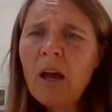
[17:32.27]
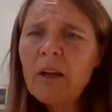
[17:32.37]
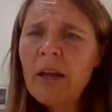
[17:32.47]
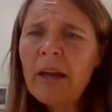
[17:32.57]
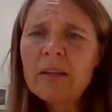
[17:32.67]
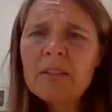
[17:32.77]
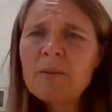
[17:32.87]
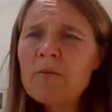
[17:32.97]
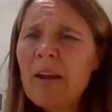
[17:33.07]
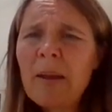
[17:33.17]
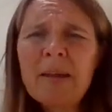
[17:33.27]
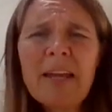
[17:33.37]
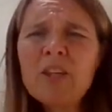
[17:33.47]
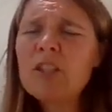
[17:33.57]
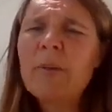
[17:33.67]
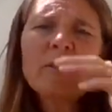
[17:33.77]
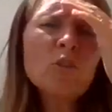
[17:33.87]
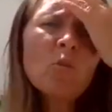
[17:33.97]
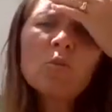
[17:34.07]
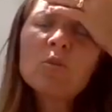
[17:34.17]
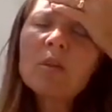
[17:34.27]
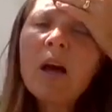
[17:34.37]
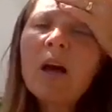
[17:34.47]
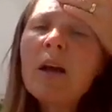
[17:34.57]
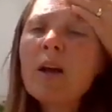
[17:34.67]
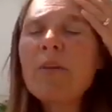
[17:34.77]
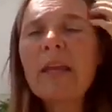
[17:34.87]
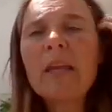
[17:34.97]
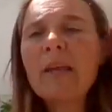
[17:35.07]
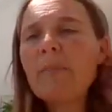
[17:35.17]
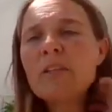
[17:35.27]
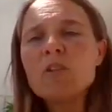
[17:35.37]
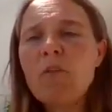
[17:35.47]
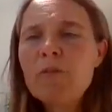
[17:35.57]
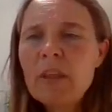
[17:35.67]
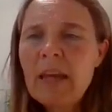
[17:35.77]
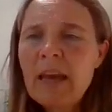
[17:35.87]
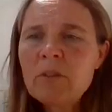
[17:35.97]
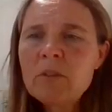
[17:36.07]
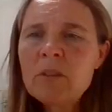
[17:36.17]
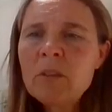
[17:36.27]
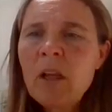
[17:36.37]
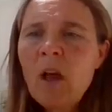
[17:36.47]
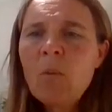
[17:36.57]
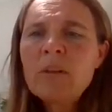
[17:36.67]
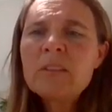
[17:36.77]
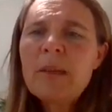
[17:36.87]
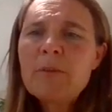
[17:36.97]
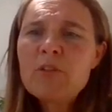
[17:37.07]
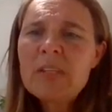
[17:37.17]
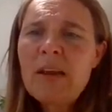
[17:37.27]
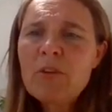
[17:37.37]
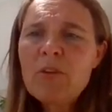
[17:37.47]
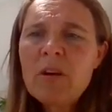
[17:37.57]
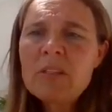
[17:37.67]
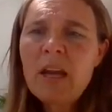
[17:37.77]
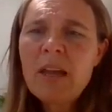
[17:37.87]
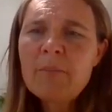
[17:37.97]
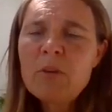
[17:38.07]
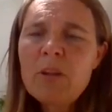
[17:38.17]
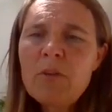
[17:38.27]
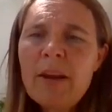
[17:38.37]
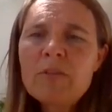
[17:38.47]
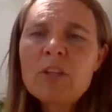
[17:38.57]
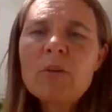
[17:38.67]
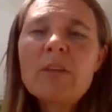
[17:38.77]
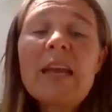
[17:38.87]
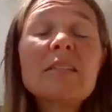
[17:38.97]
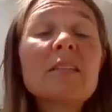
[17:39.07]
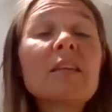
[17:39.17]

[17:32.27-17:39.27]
Okay, so some recommendations about schools curriculum. That's not for the council. Will cemeteries have the grass cut in between the graves too? Yes.